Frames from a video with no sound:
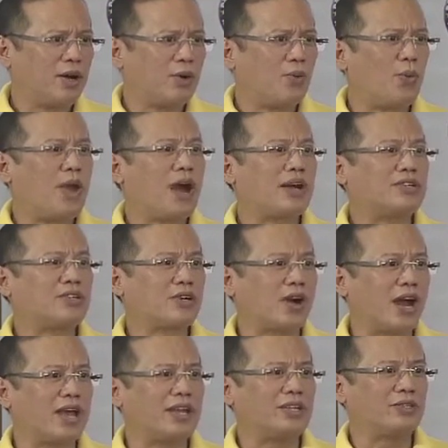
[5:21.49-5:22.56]
We are
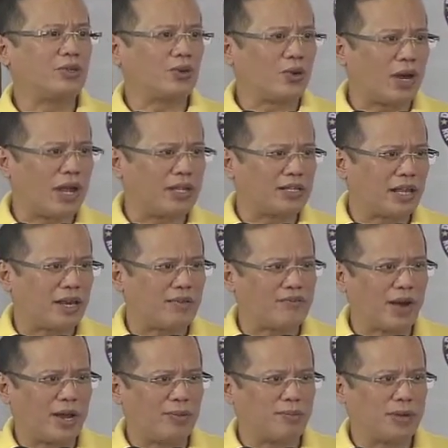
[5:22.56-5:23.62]
trying to create an
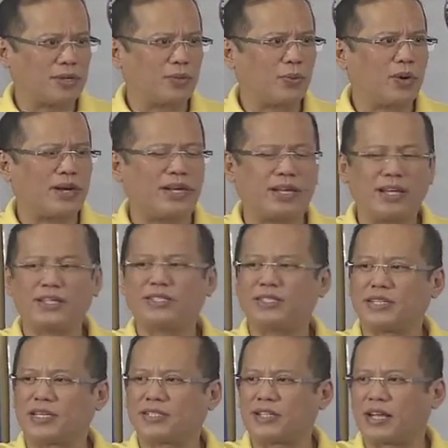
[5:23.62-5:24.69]
environment where this
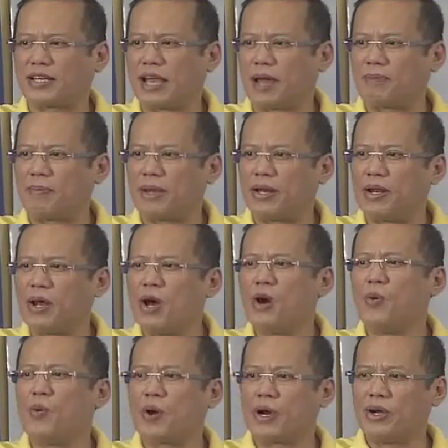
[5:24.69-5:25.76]
does not happen,
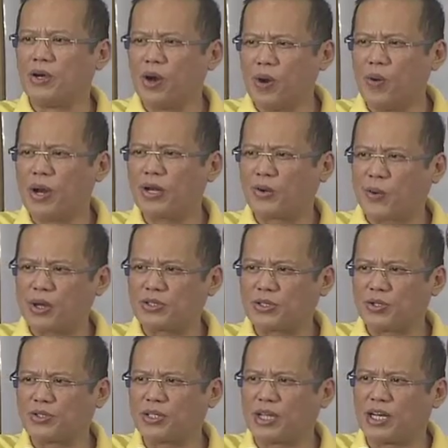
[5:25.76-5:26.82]
where no one
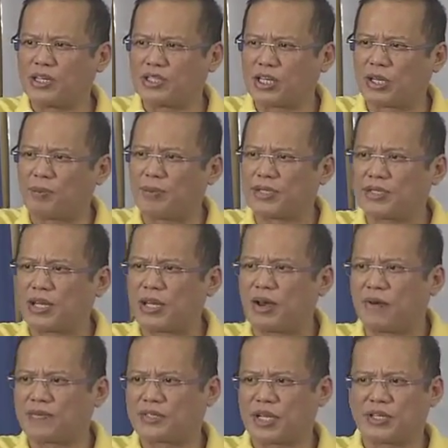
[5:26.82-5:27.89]
questions the legitimacy
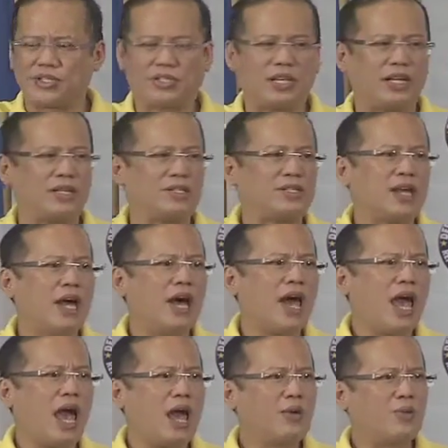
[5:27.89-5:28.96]
of such deals,
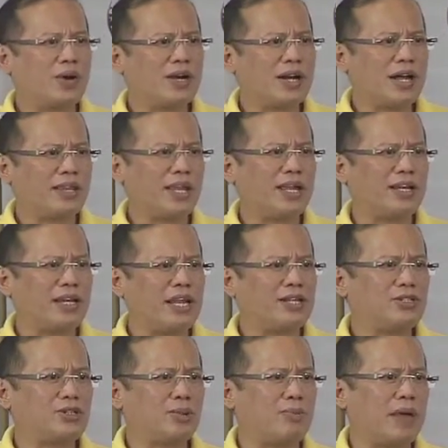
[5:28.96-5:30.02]
and where nothing
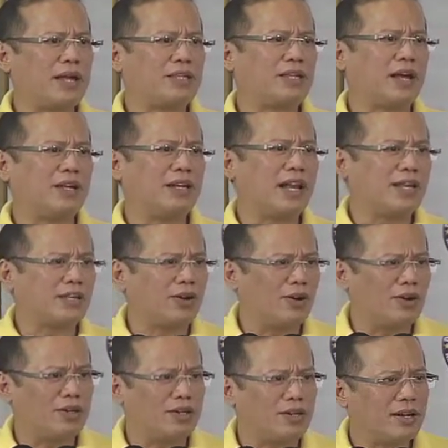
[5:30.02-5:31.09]
needs to be undone later
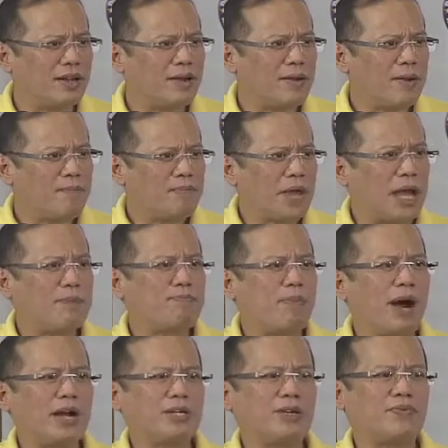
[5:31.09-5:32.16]
on. And
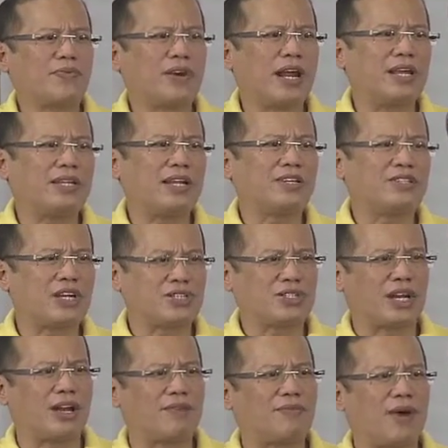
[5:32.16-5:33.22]
part of creating such
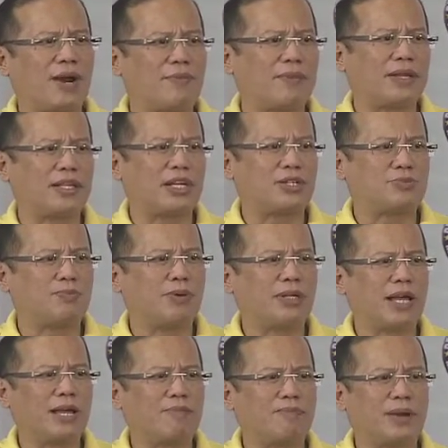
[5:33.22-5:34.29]
an environment is
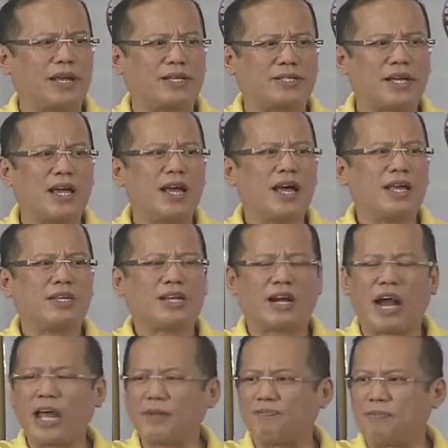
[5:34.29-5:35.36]
putting in place the
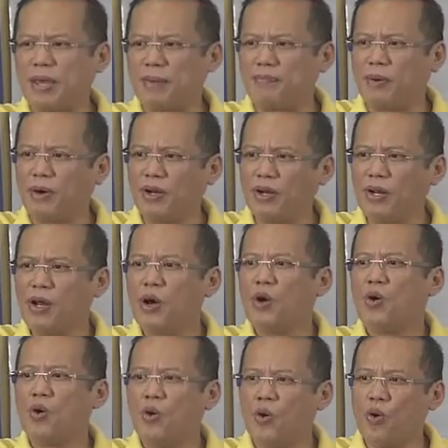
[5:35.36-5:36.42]
right people
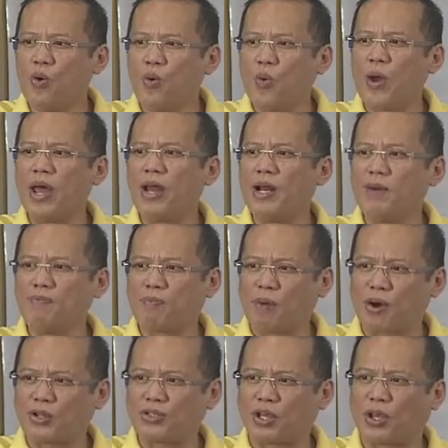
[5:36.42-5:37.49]
who will
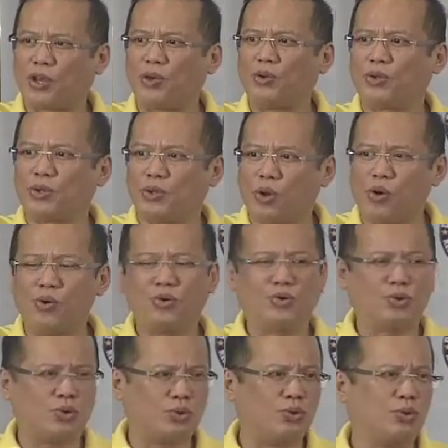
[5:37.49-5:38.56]
prosecute
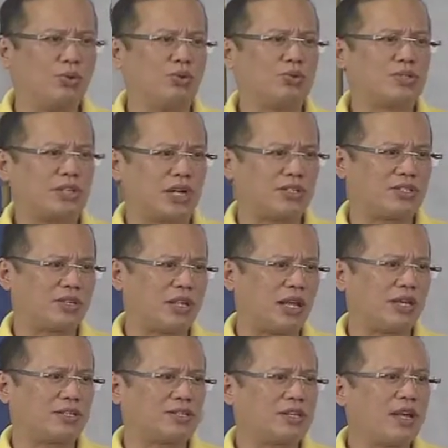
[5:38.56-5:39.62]
those who do such
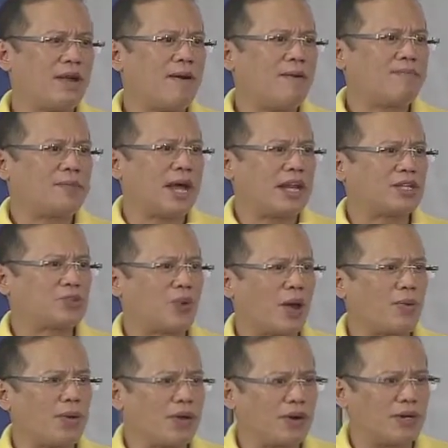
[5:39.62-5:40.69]
things. That is why
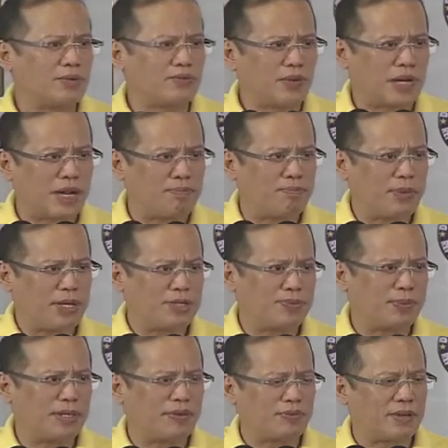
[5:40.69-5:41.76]
we called for the
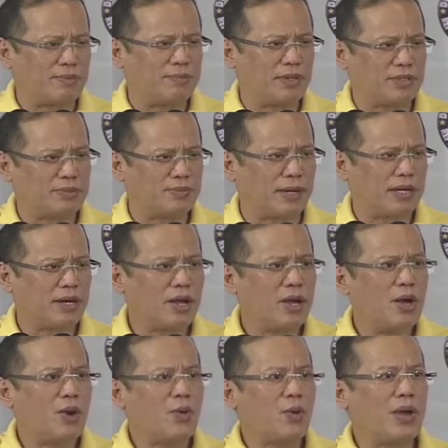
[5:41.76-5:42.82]
impeachment of the Ombudsman.
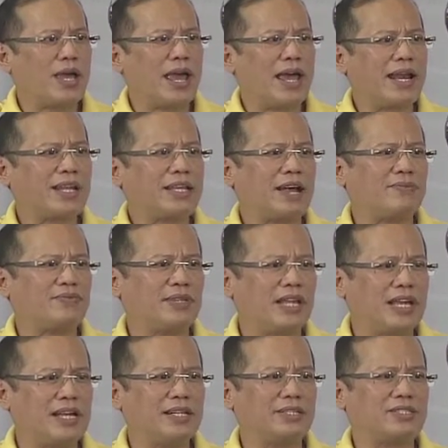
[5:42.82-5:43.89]
We cannot have
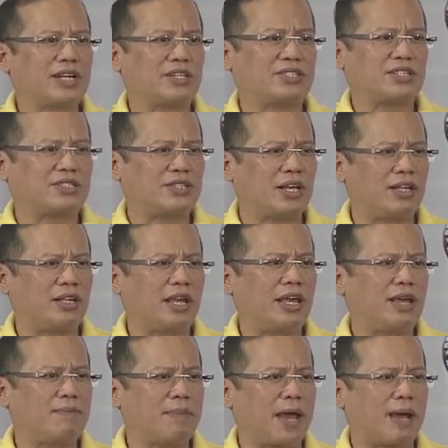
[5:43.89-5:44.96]
deals such as
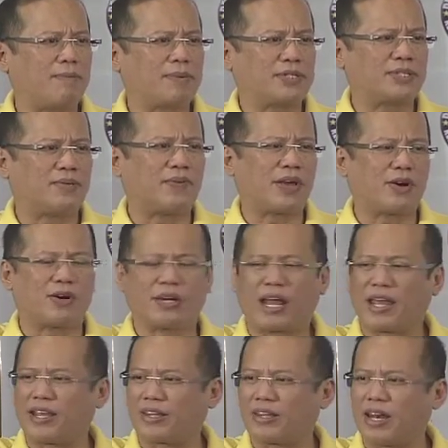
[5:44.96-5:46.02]
ZTE, Mega Pacific, or
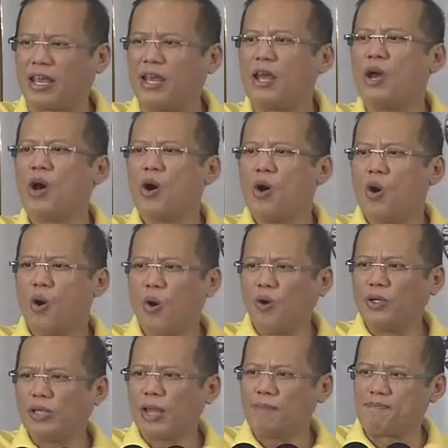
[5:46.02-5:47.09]
NAIA 3
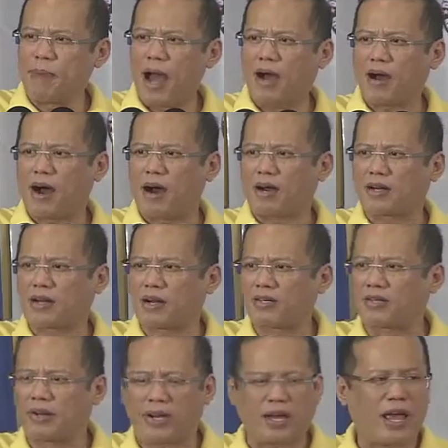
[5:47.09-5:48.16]
holding back our
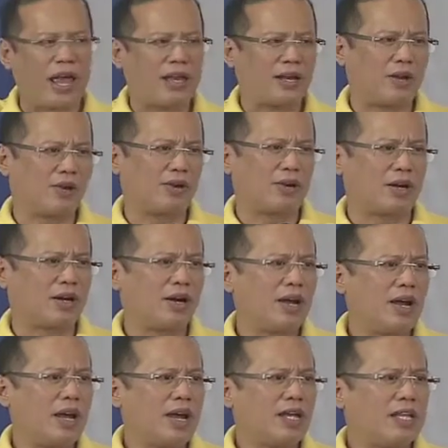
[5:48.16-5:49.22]
country any longer.
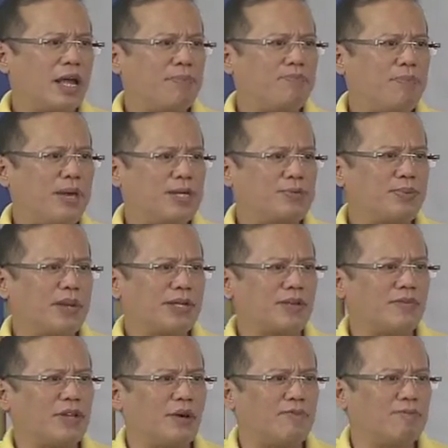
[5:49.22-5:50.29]
The impeachment
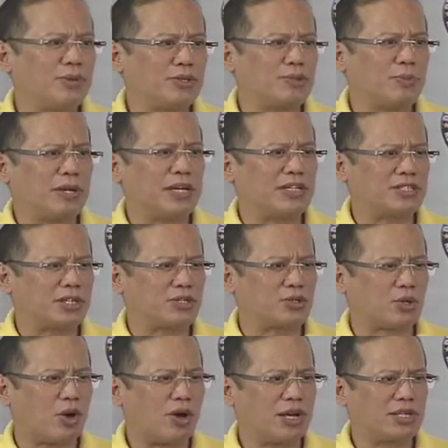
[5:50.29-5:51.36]
of the Ombudsman is the
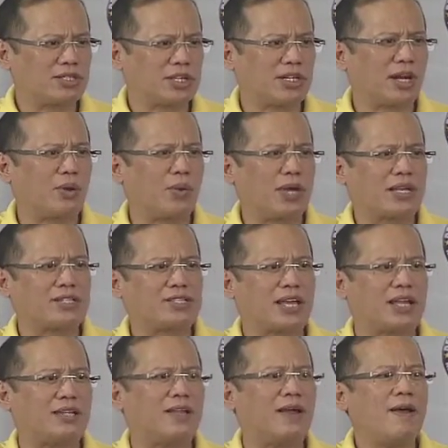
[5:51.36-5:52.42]
strongest signal we can
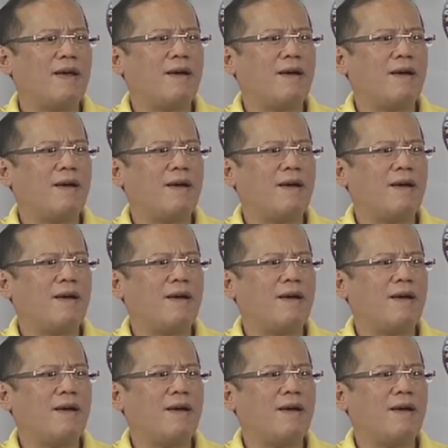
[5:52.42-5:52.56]
send